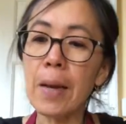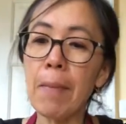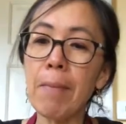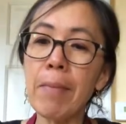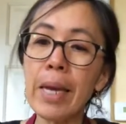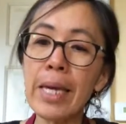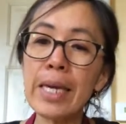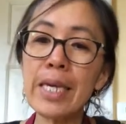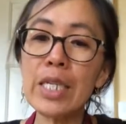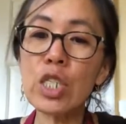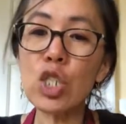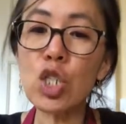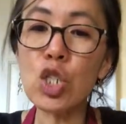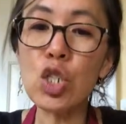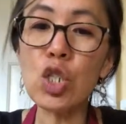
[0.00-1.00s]
making
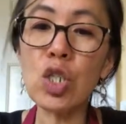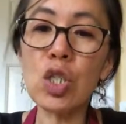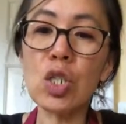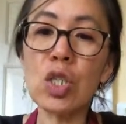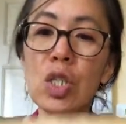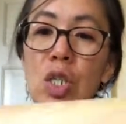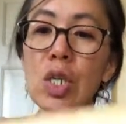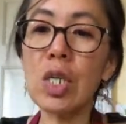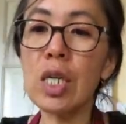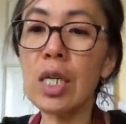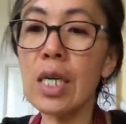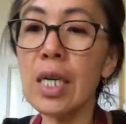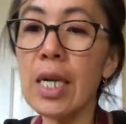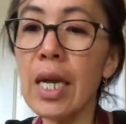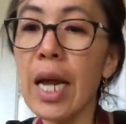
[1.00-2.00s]
sure
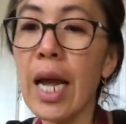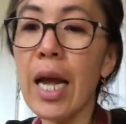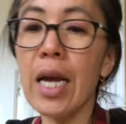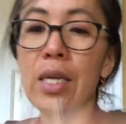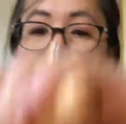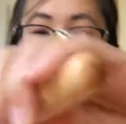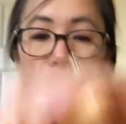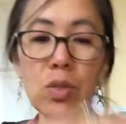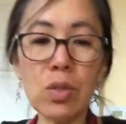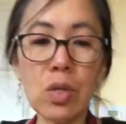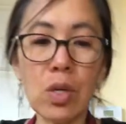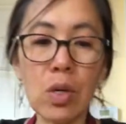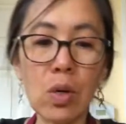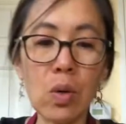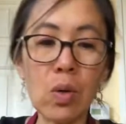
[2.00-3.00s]
as you
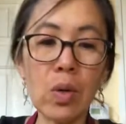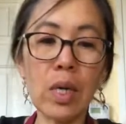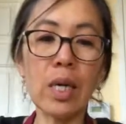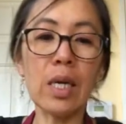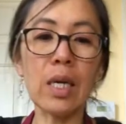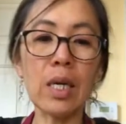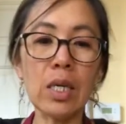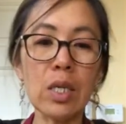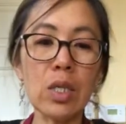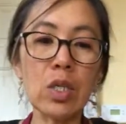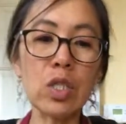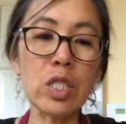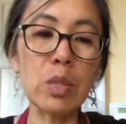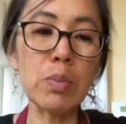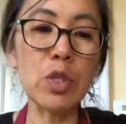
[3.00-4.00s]
go, you're
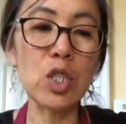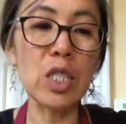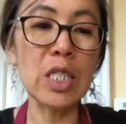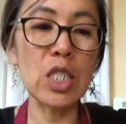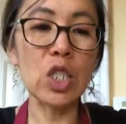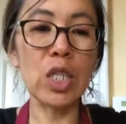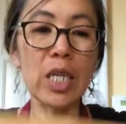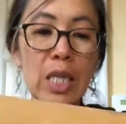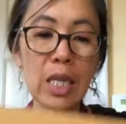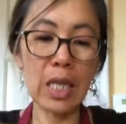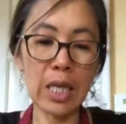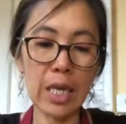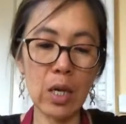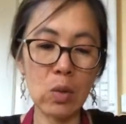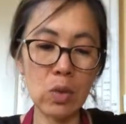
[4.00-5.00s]
just pushing
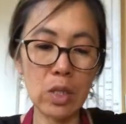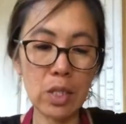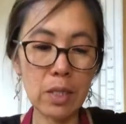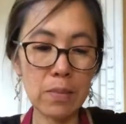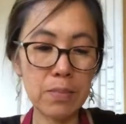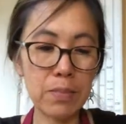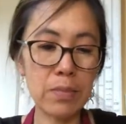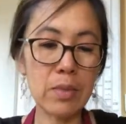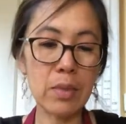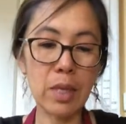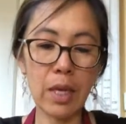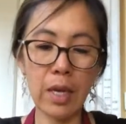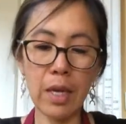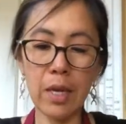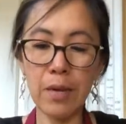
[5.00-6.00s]
gently out.
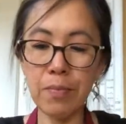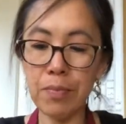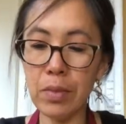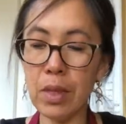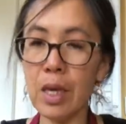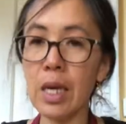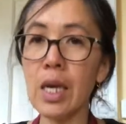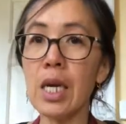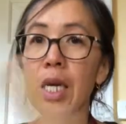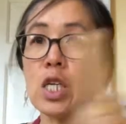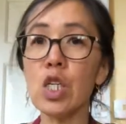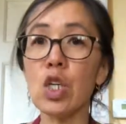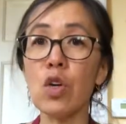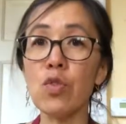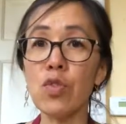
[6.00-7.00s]
Okay?
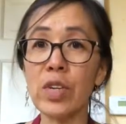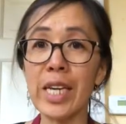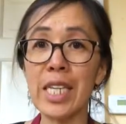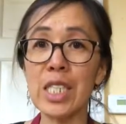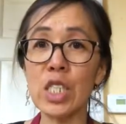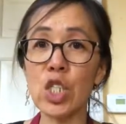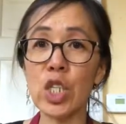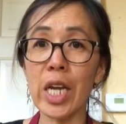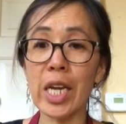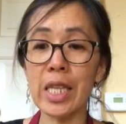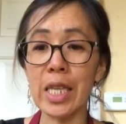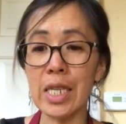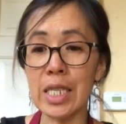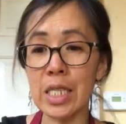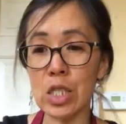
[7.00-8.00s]
Don't forget to check
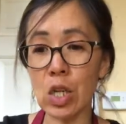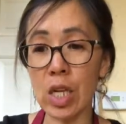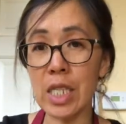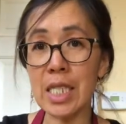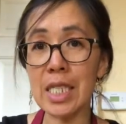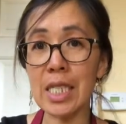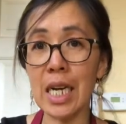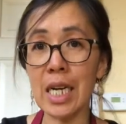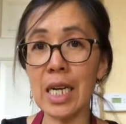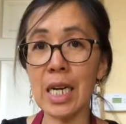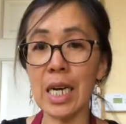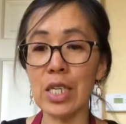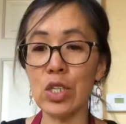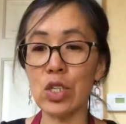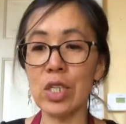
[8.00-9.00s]
that it's not stuck
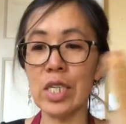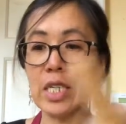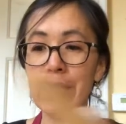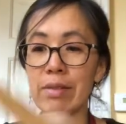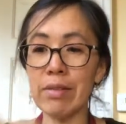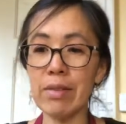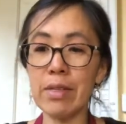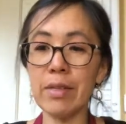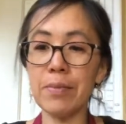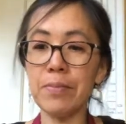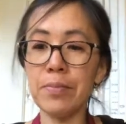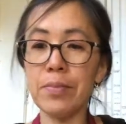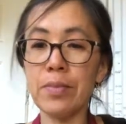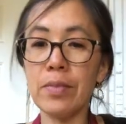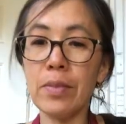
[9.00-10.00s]
underneath.
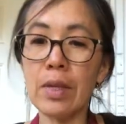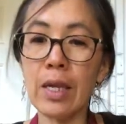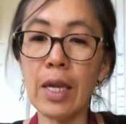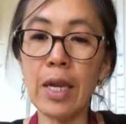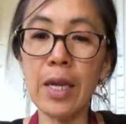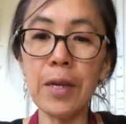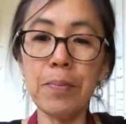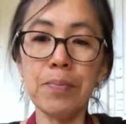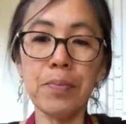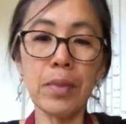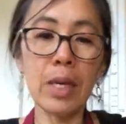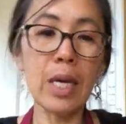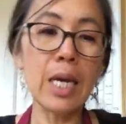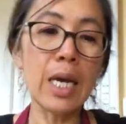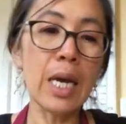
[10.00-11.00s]
Okay.
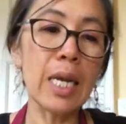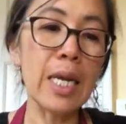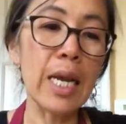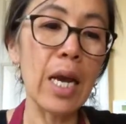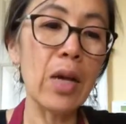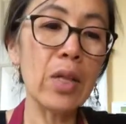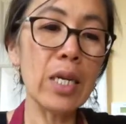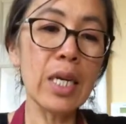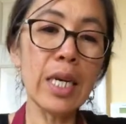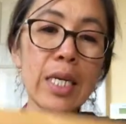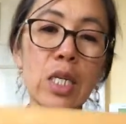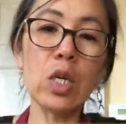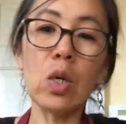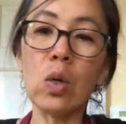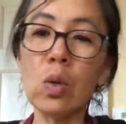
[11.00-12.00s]
Now that I
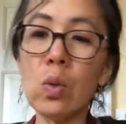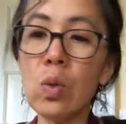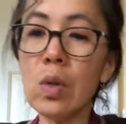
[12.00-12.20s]
know